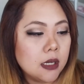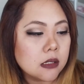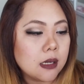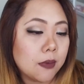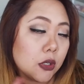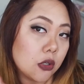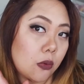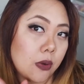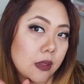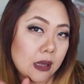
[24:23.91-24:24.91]
So I'm not sure
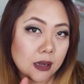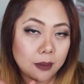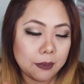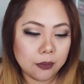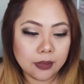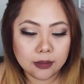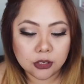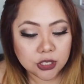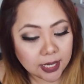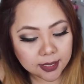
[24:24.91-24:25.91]
whether they'll come up with other
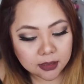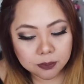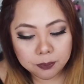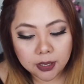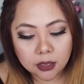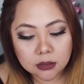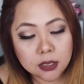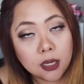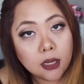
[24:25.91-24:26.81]
shades, but...